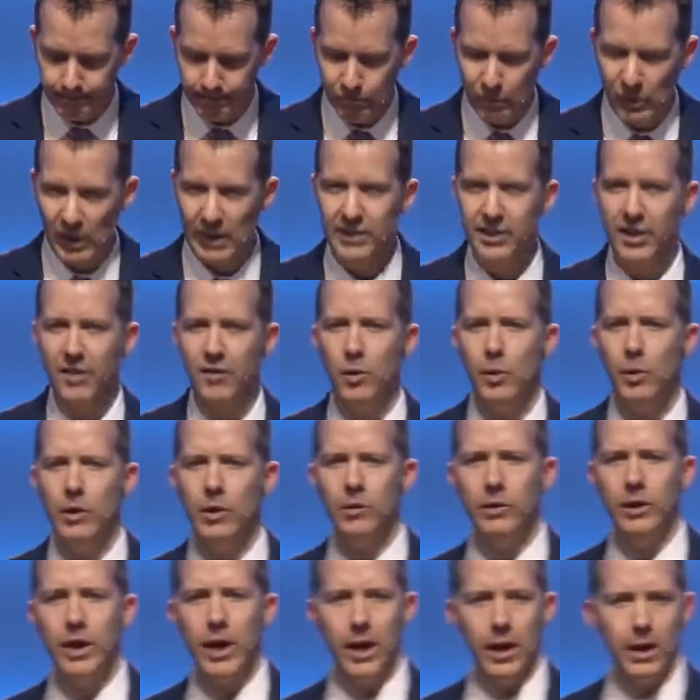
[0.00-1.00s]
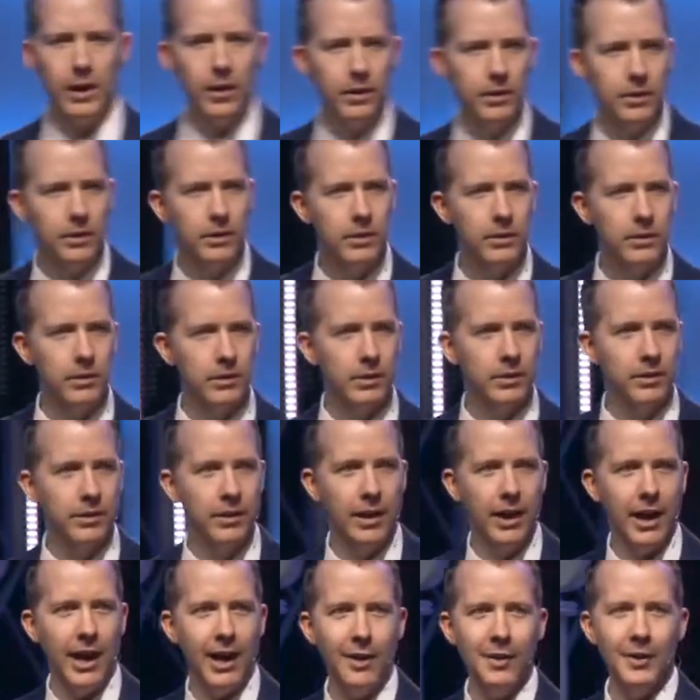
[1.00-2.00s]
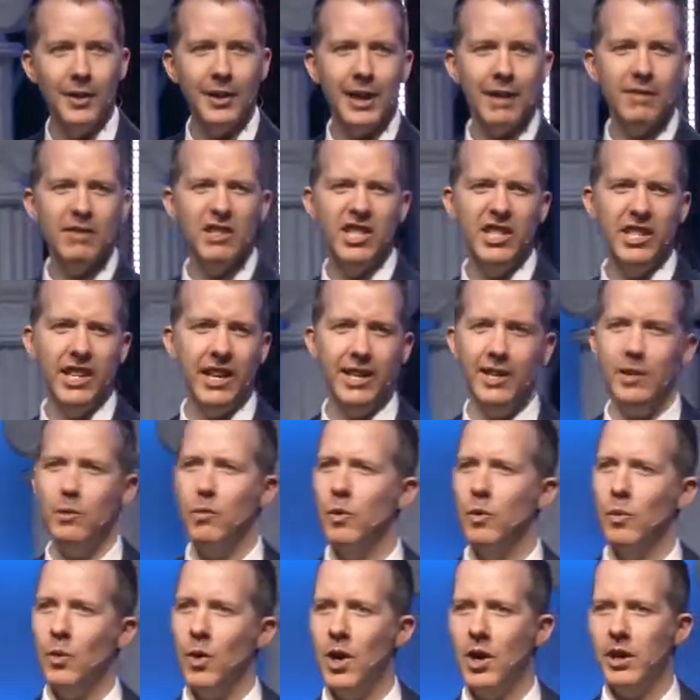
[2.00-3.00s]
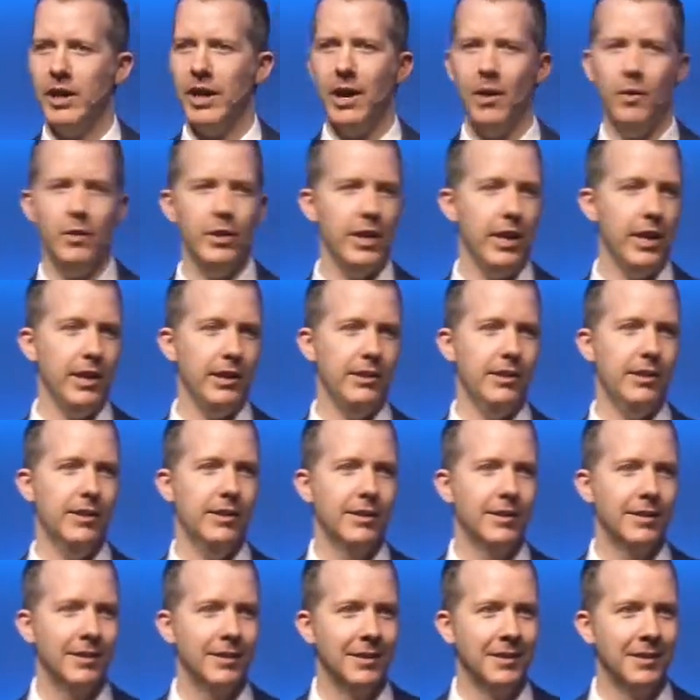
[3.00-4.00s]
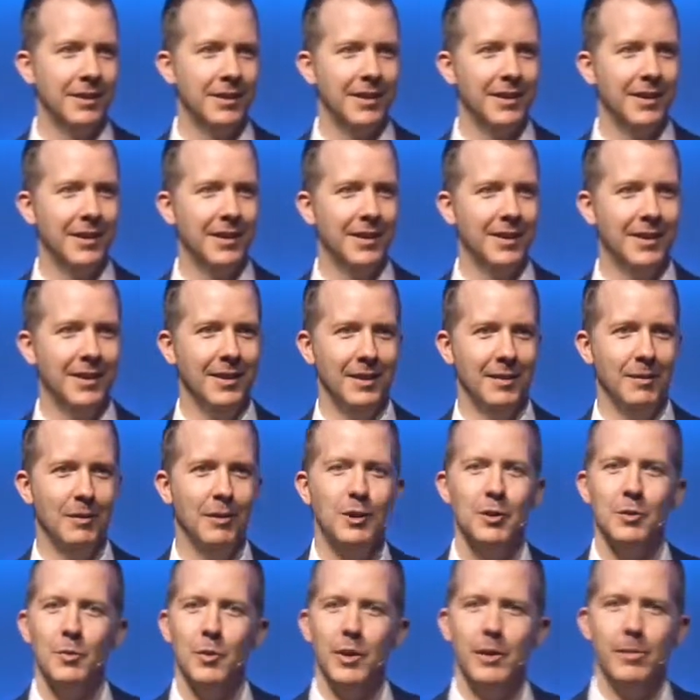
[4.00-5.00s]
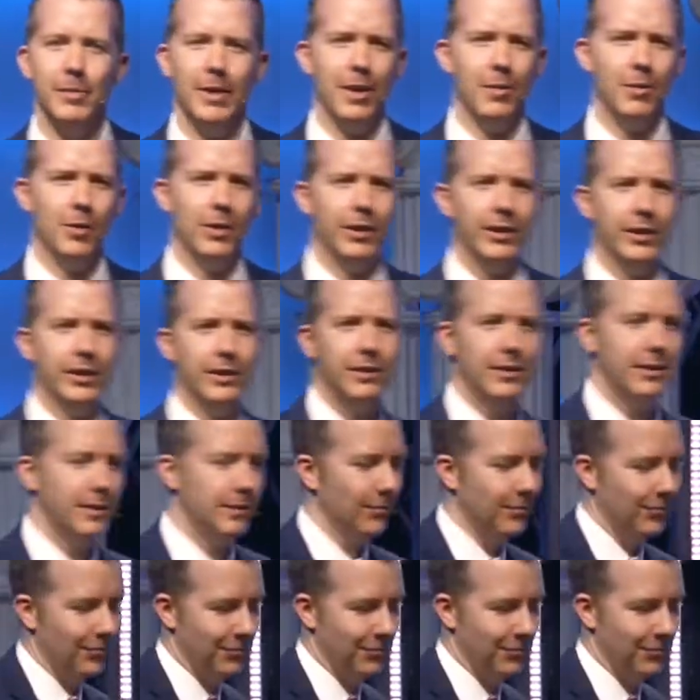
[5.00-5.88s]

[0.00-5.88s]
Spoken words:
Is everyone okay? I don't think I've seen anyone walk out yet, which is one of my worries.